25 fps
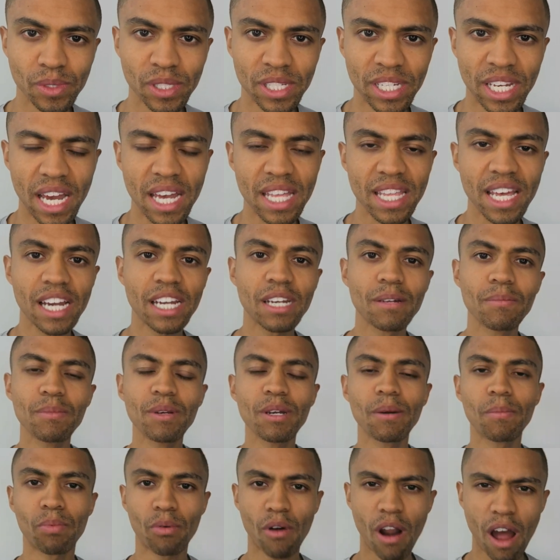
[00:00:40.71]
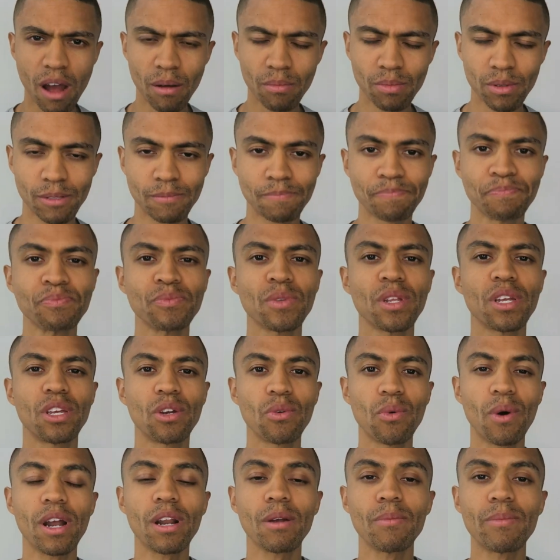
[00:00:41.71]
Okay, that can be a problem.
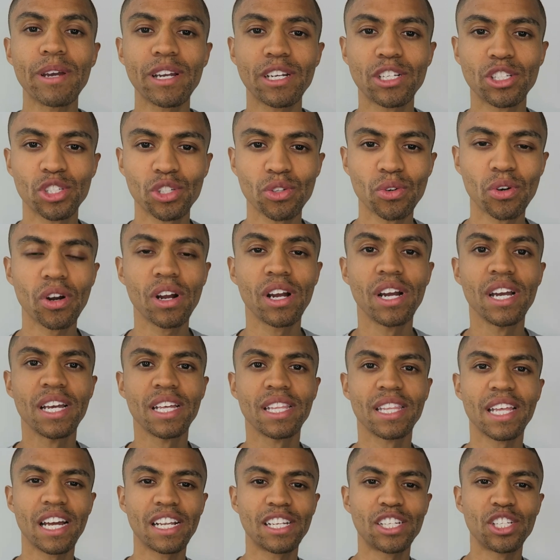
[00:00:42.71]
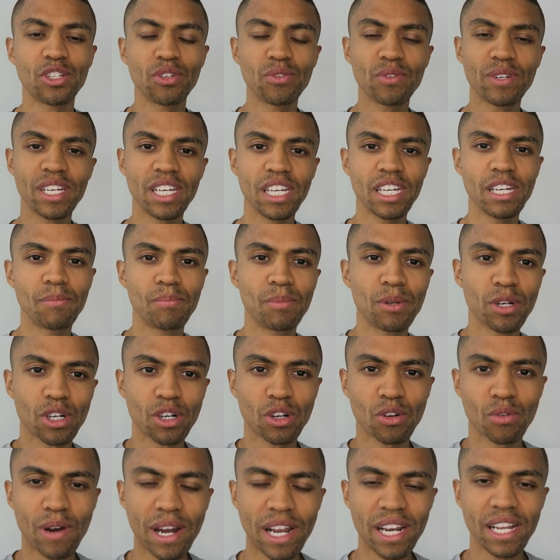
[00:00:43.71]
You want to make sure that you keep
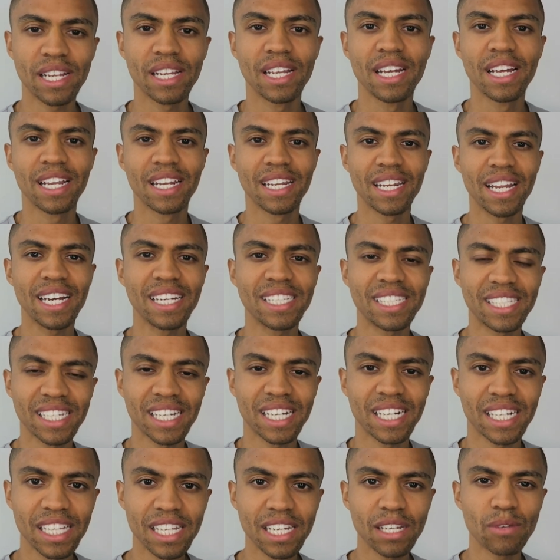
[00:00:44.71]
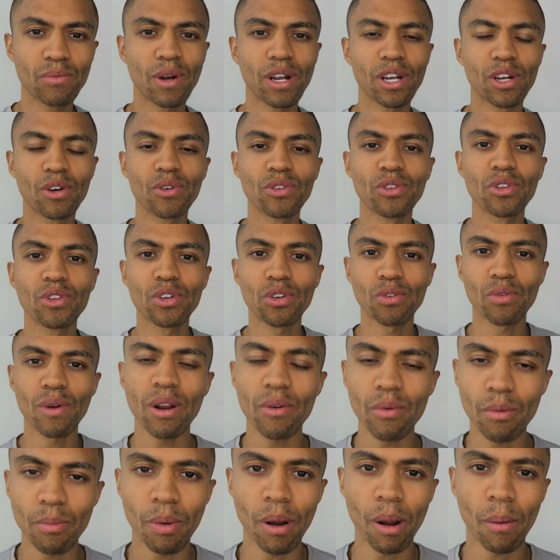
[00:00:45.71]
your credit nice and clean while you're going through the
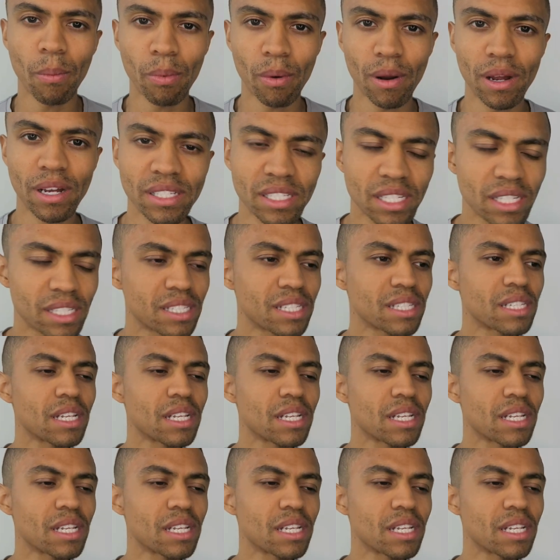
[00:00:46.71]
credit repair process,